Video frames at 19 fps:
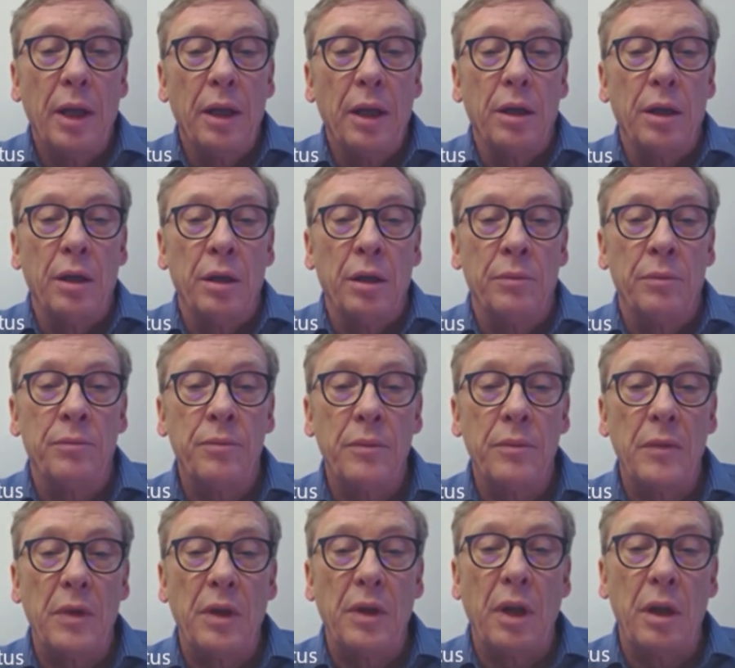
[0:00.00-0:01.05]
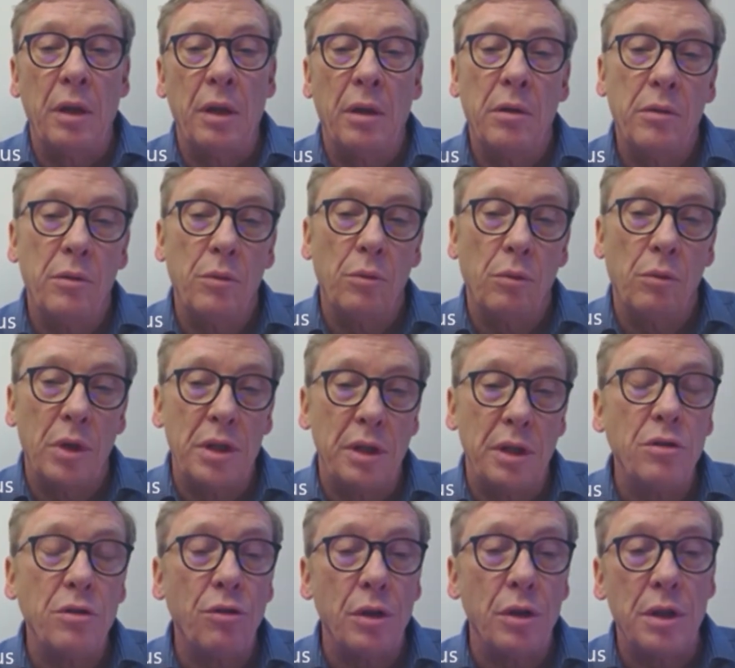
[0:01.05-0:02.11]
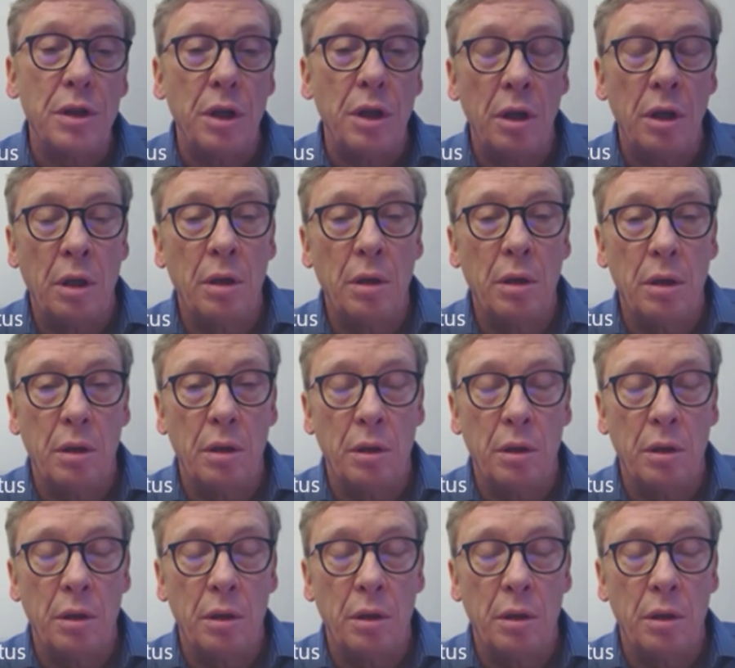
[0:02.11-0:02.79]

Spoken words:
Then what's interesting,